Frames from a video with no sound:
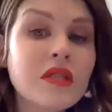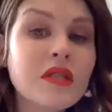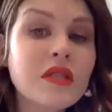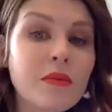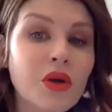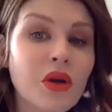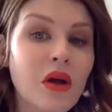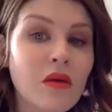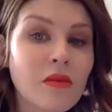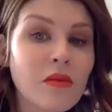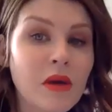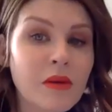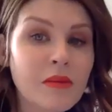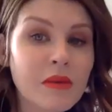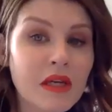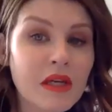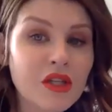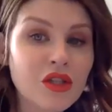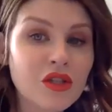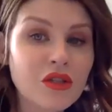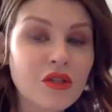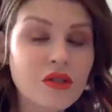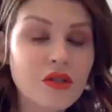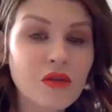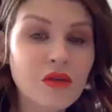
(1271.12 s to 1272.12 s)
I put all my
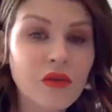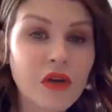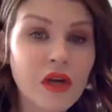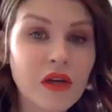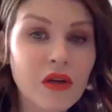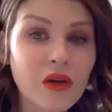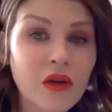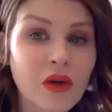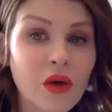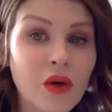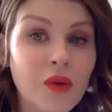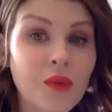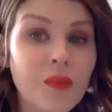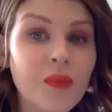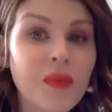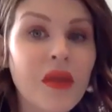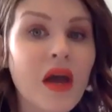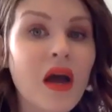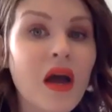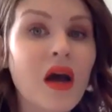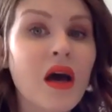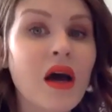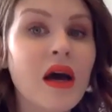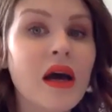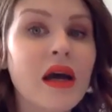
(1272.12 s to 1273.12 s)
patients on retinol.
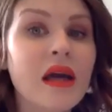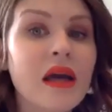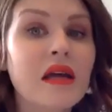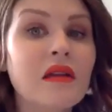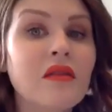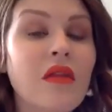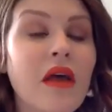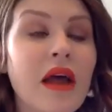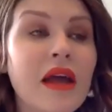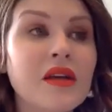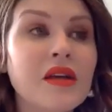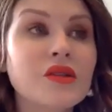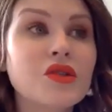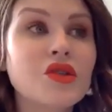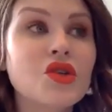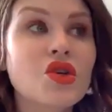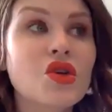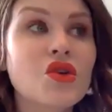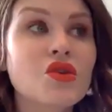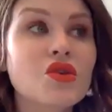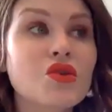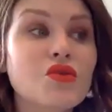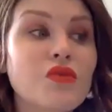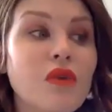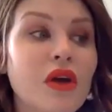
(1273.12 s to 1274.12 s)
I like to
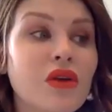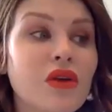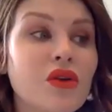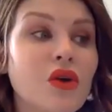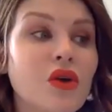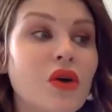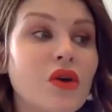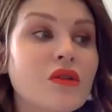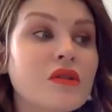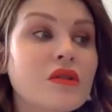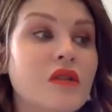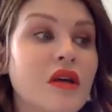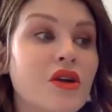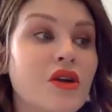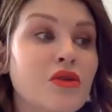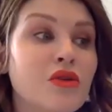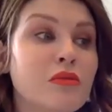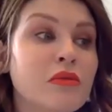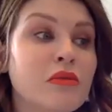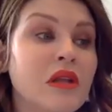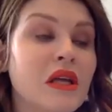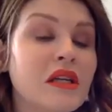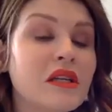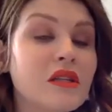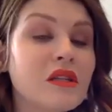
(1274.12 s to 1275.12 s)
use retinols that are
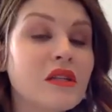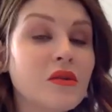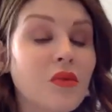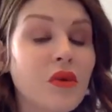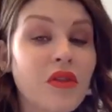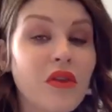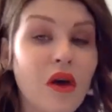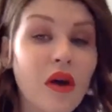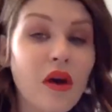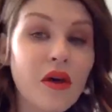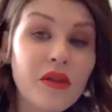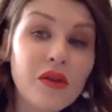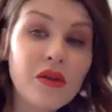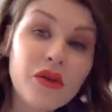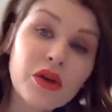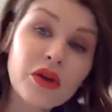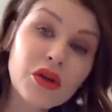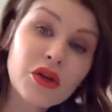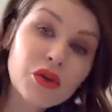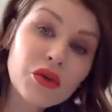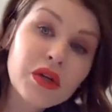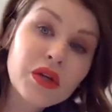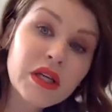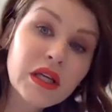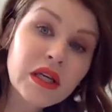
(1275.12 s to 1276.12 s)
blended with other
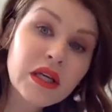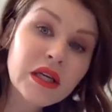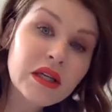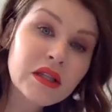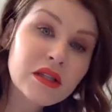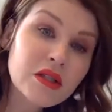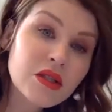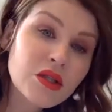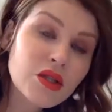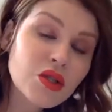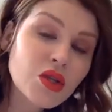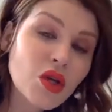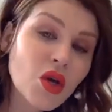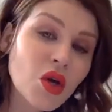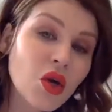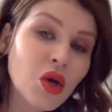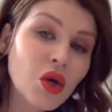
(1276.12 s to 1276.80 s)
ingredients.